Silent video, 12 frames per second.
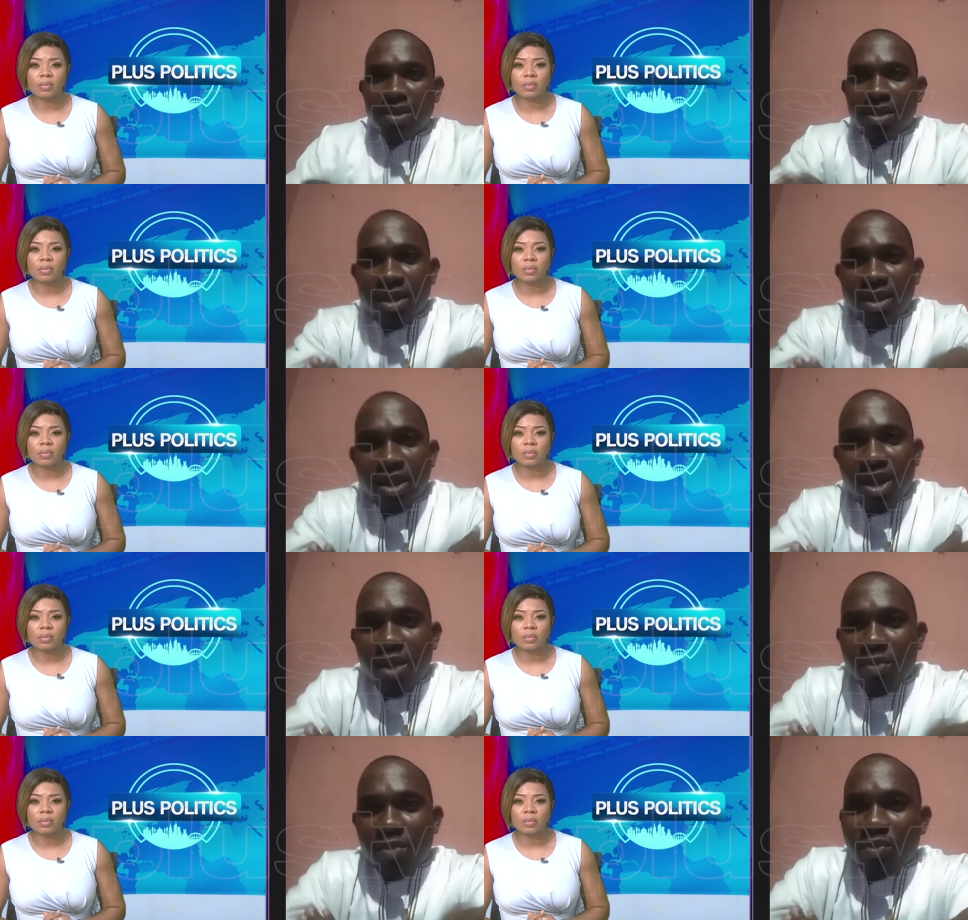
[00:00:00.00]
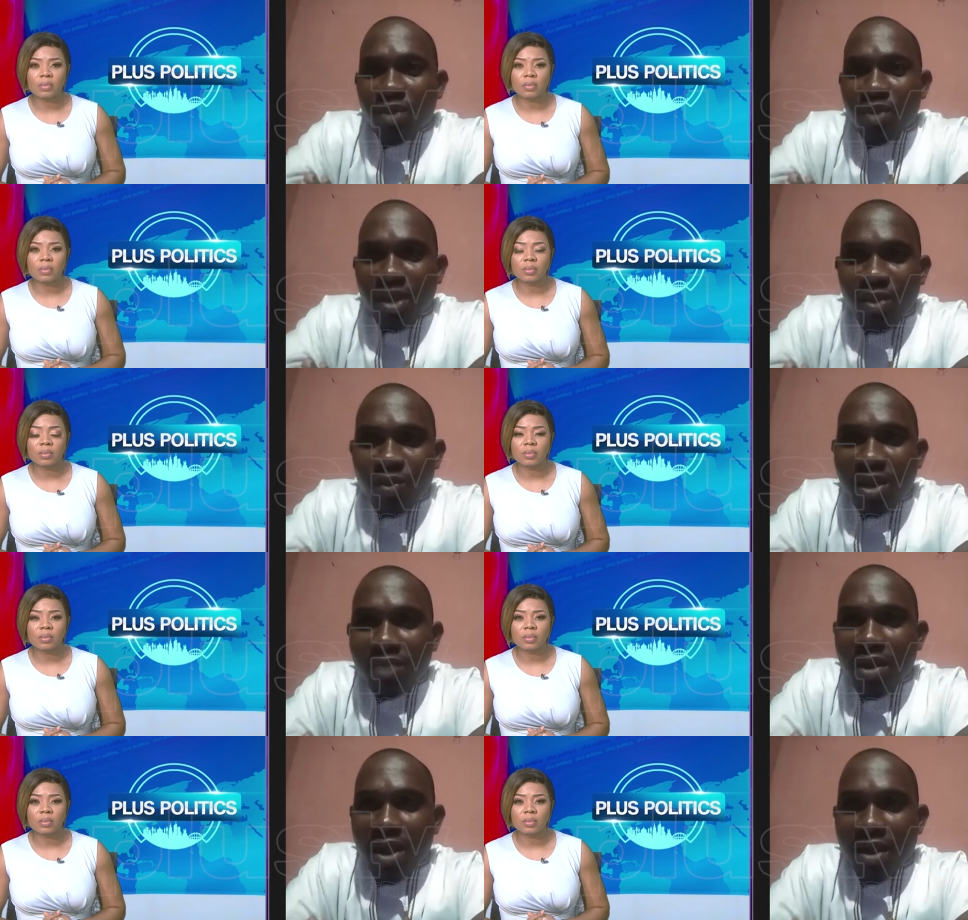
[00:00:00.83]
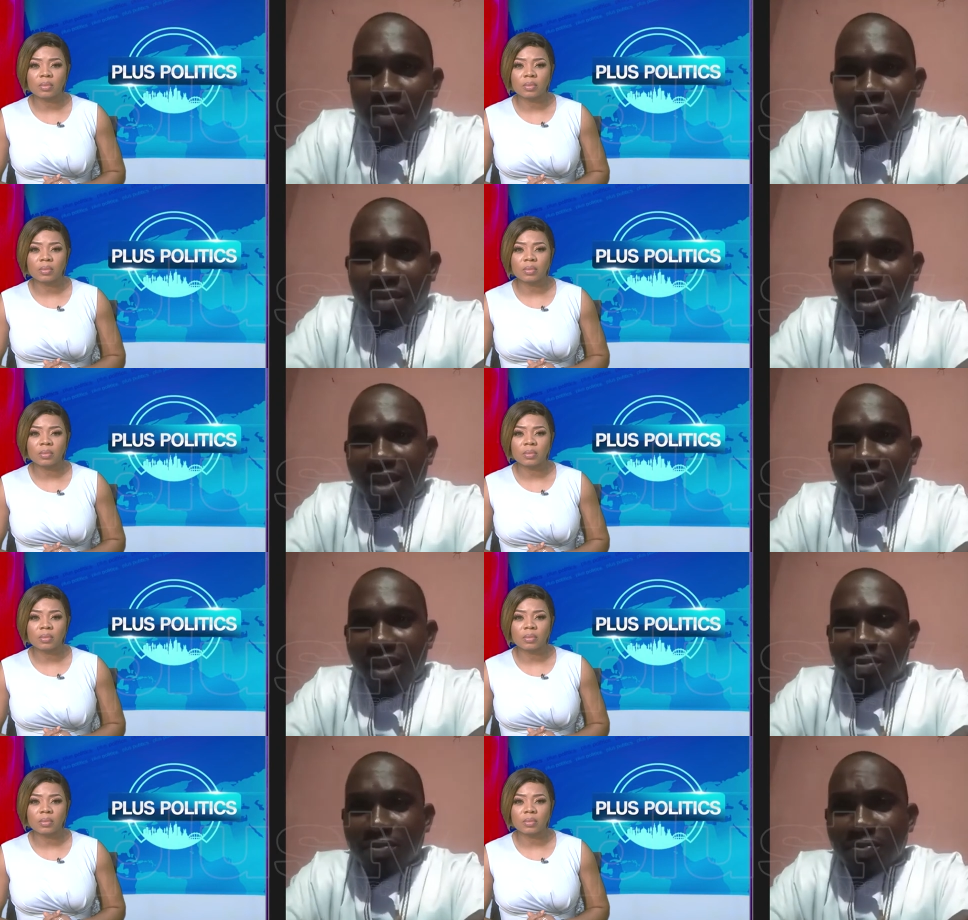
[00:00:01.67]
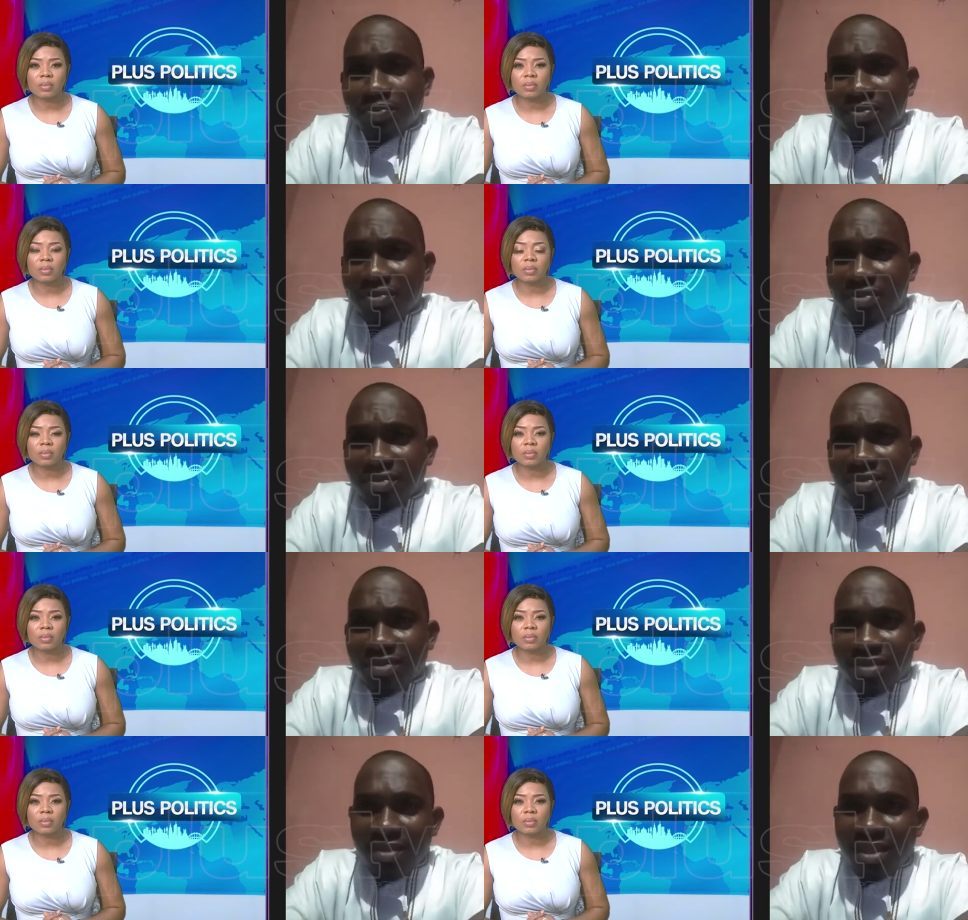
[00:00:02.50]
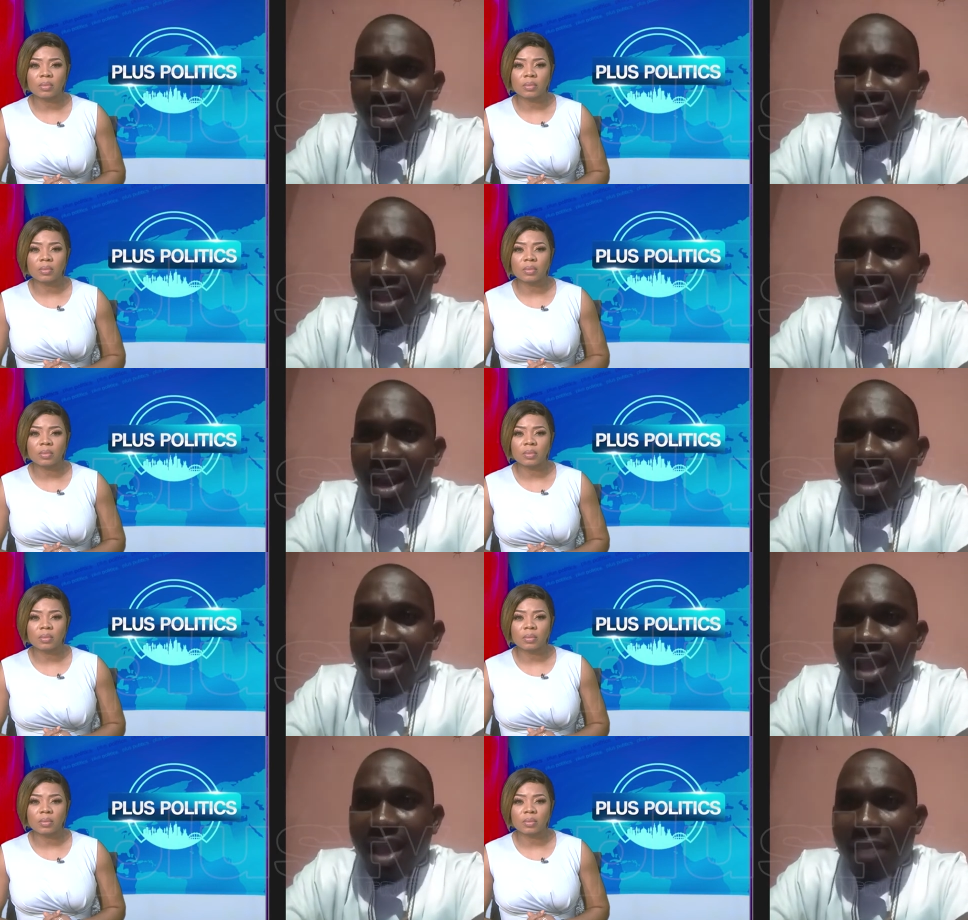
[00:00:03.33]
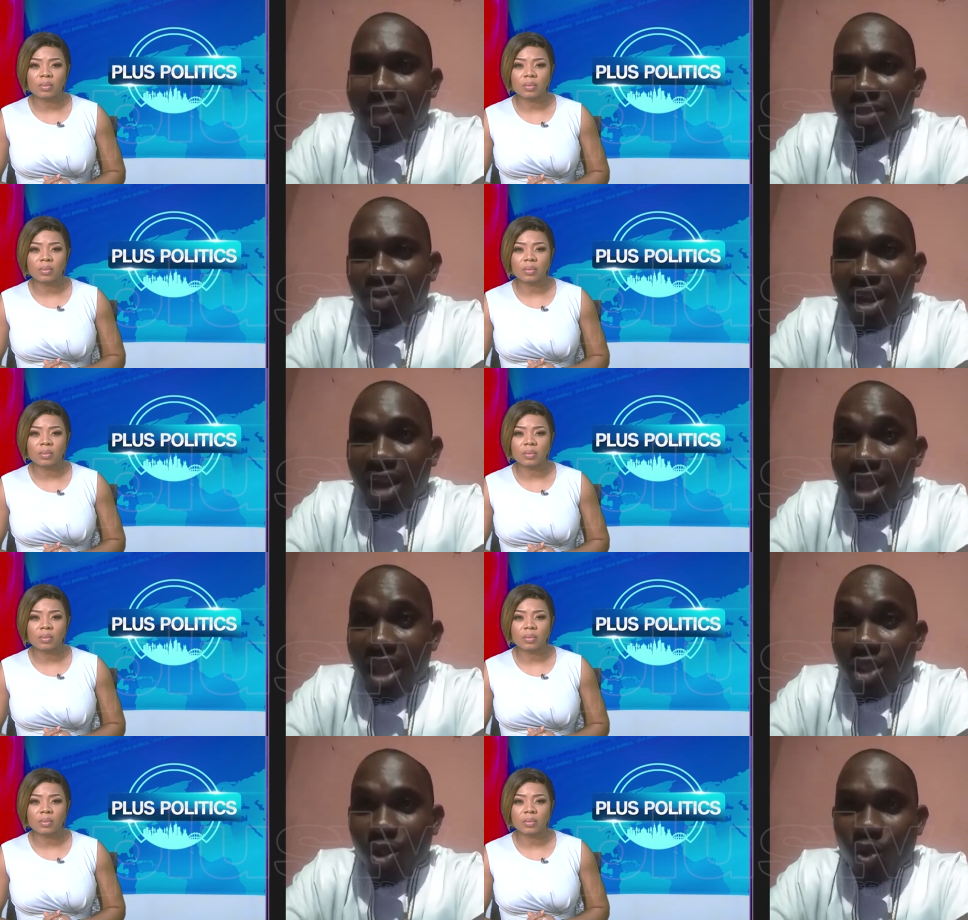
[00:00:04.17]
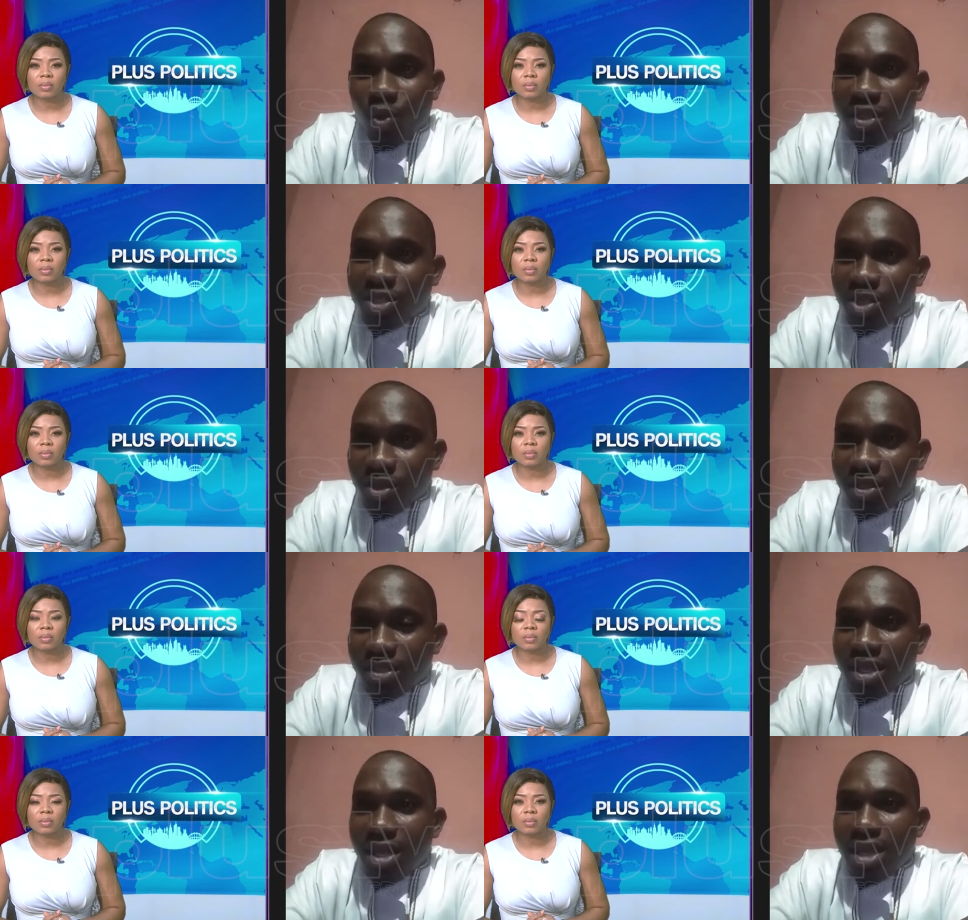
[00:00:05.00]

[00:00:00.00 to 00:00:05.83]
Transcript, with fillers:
Speaker 1: Um, uh, well, Miriam, um, I like, I particularly like your question.